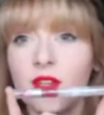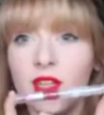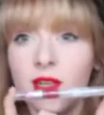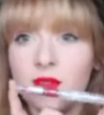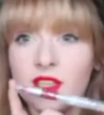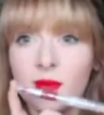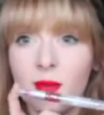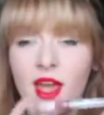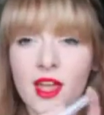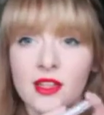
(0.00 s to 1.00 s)
lipstick
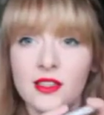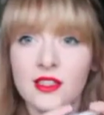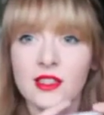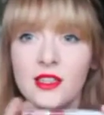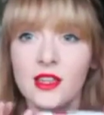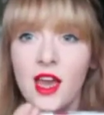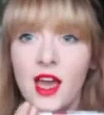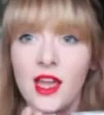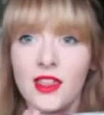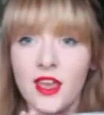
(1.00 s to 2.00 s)
pens,
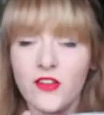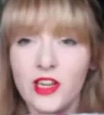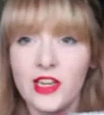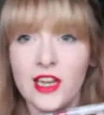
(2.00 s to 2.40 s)
and they're really